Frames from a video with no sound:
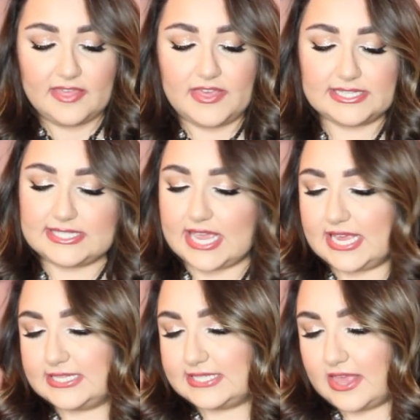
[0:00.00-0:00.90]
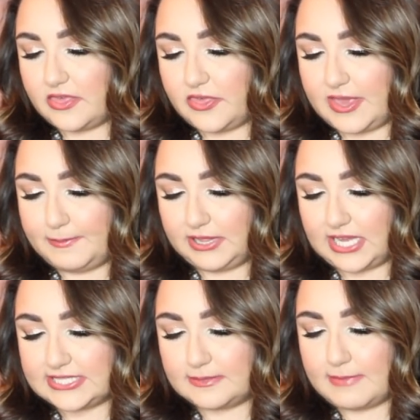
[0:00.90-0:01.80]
This is the Plus